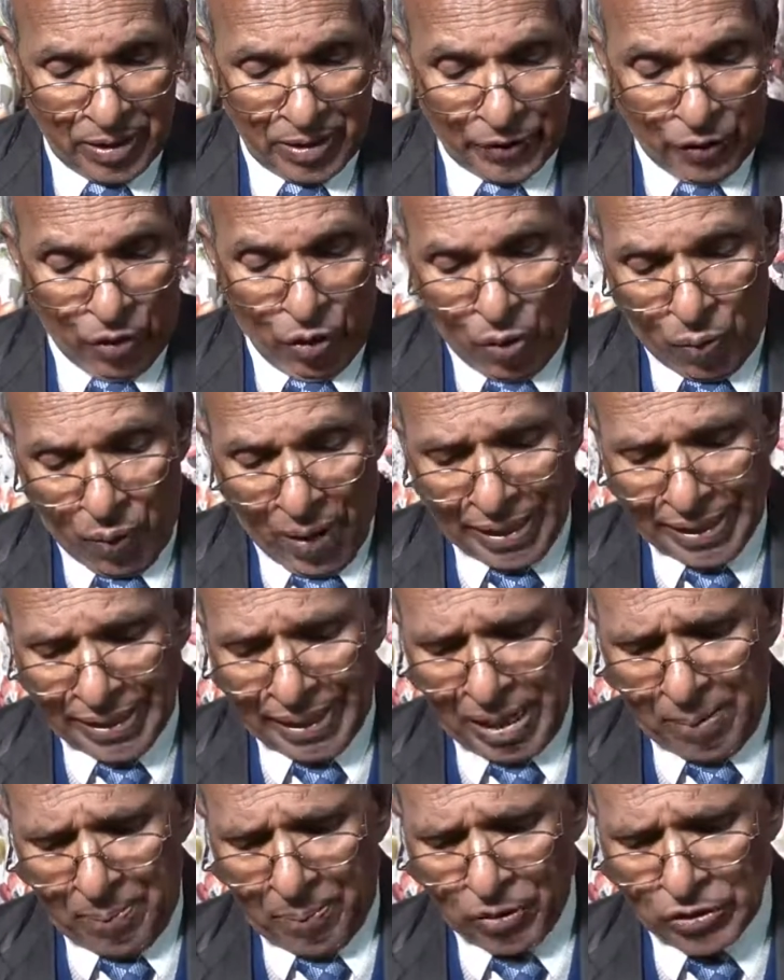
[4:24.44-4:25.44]
No wonder
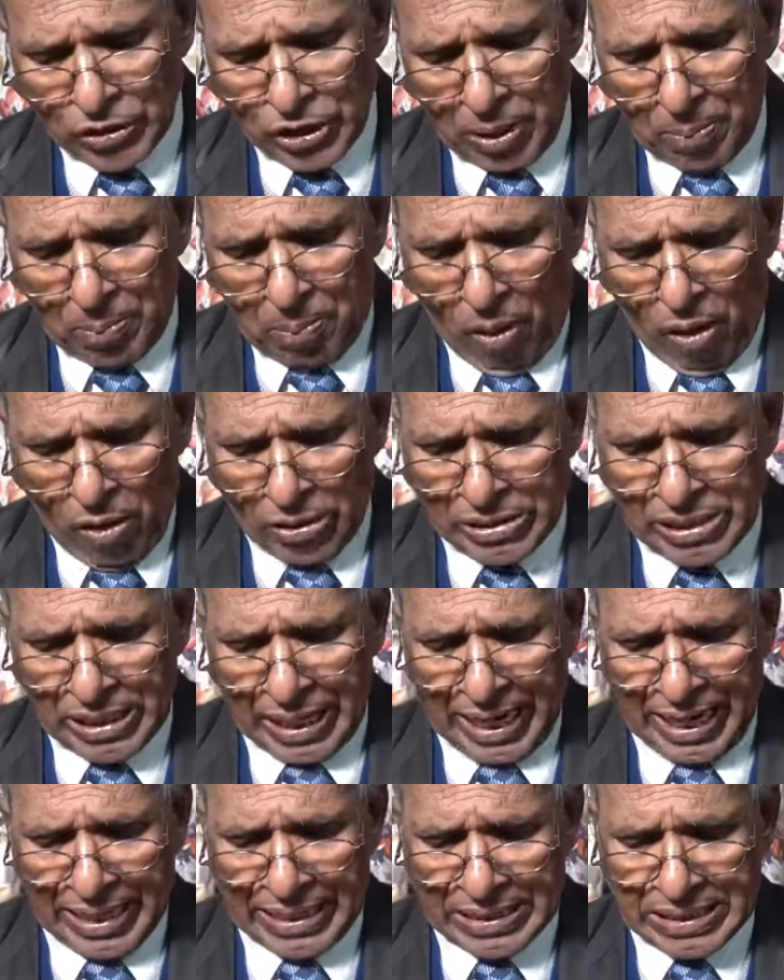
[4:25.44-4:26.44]
Apostle Paul
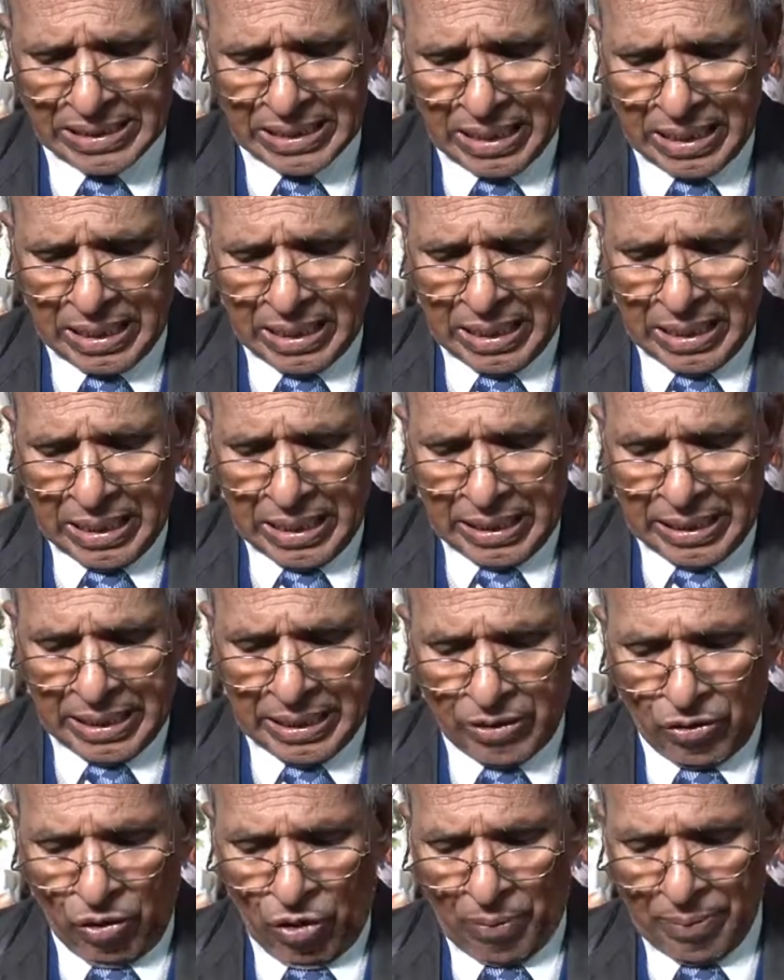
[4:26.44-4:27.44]
says
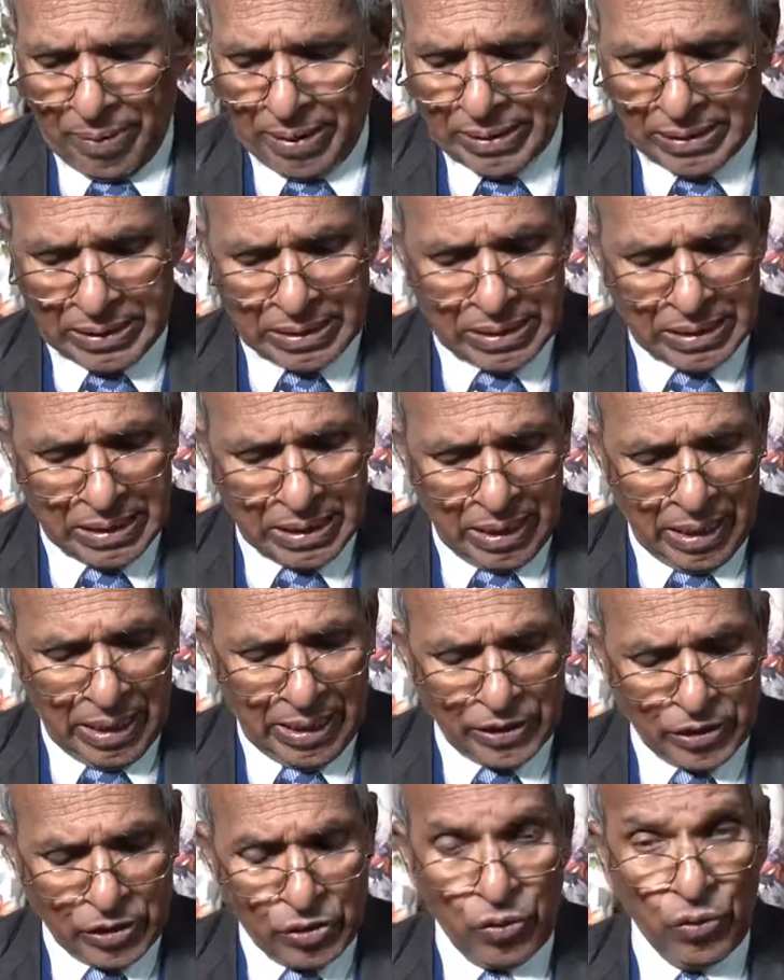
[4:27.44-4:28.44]
in Romans
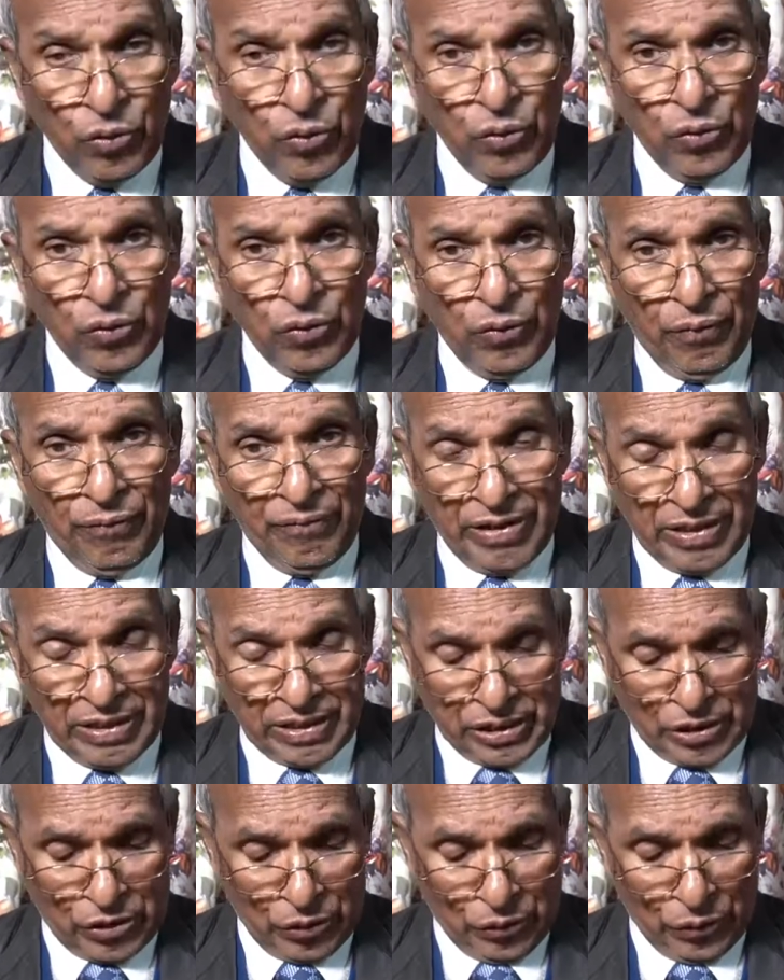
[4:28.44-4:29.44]
2
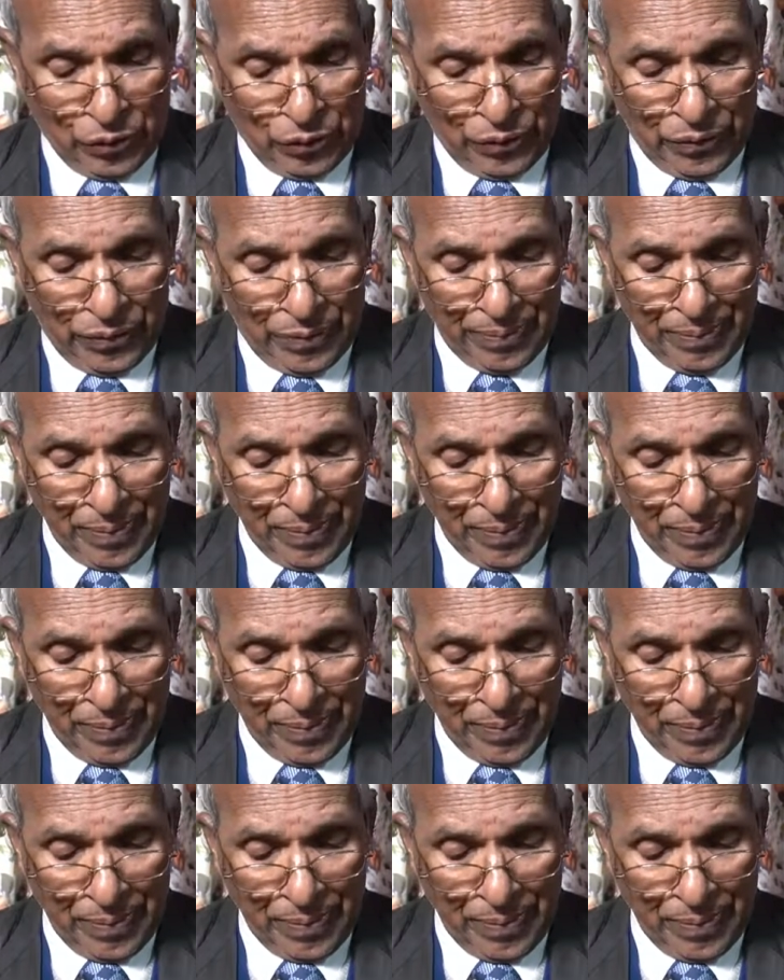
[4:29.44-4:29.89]
verse 2,